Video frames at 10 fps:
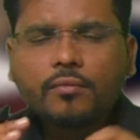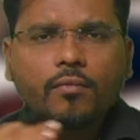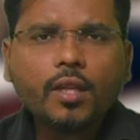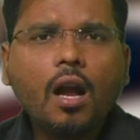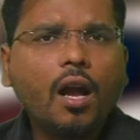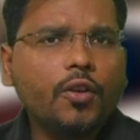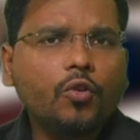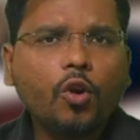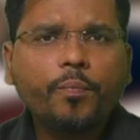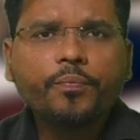I
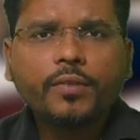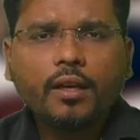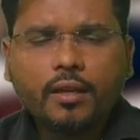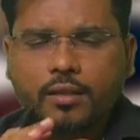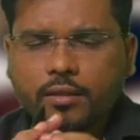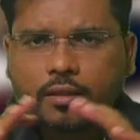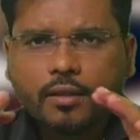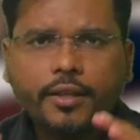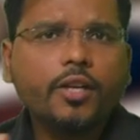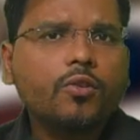hope it is clear
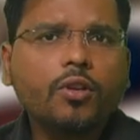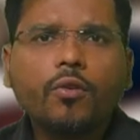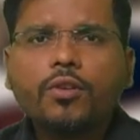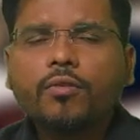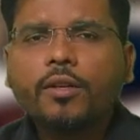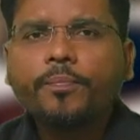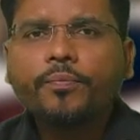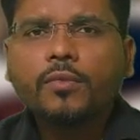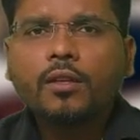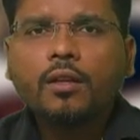to everyone,
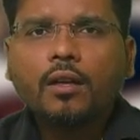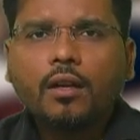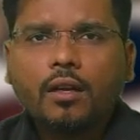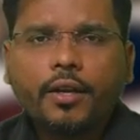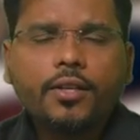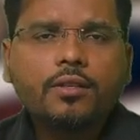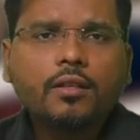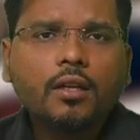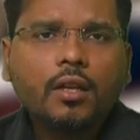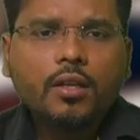right?
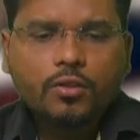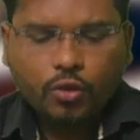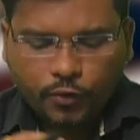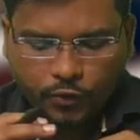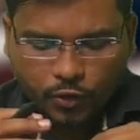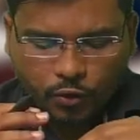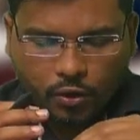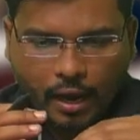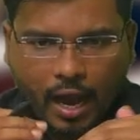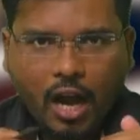So if you
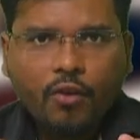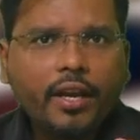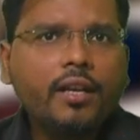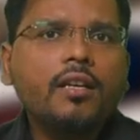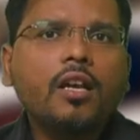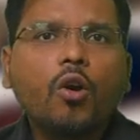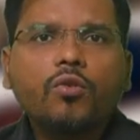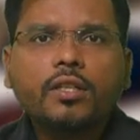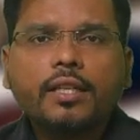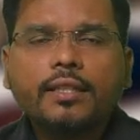have any doubt
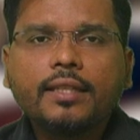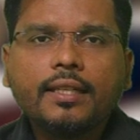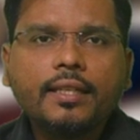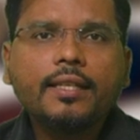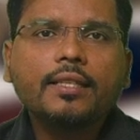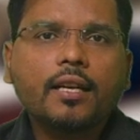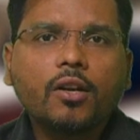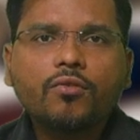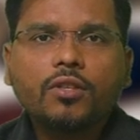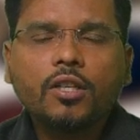in the lease
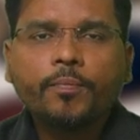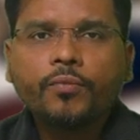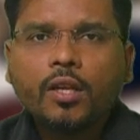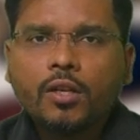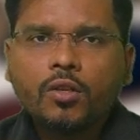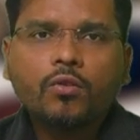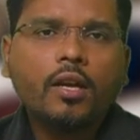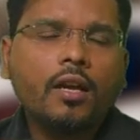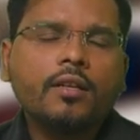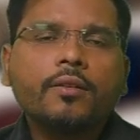accounting, you
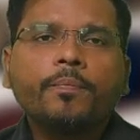can